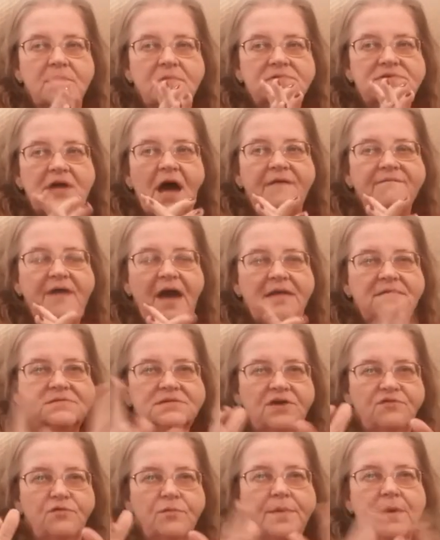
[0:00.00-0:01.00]
So I've had
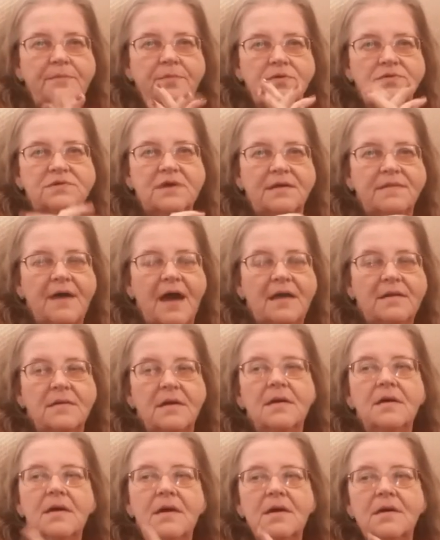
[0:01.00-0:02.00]
several people say that.
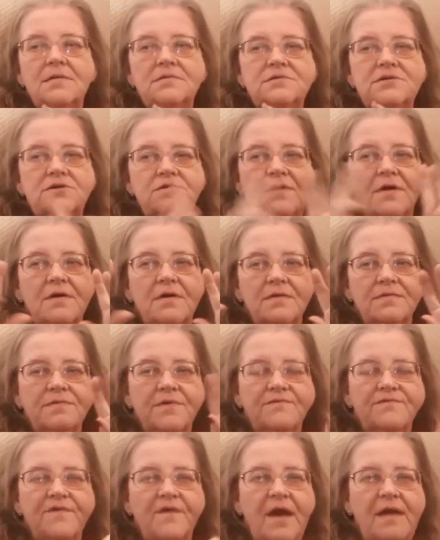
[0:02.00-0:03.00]
Do the,
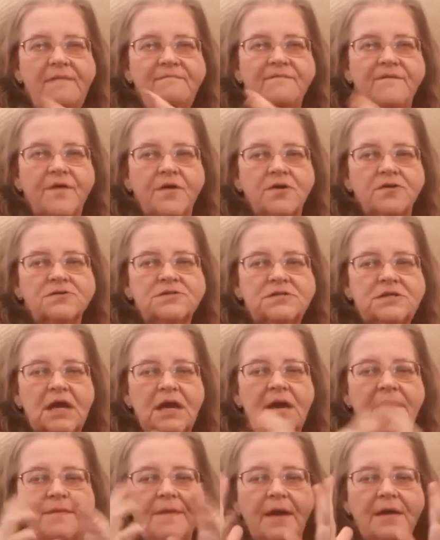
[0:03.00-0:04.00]
the frame first
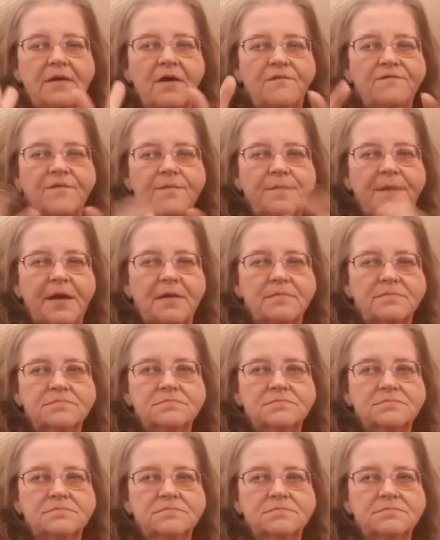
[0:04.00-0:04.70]
and then go from there.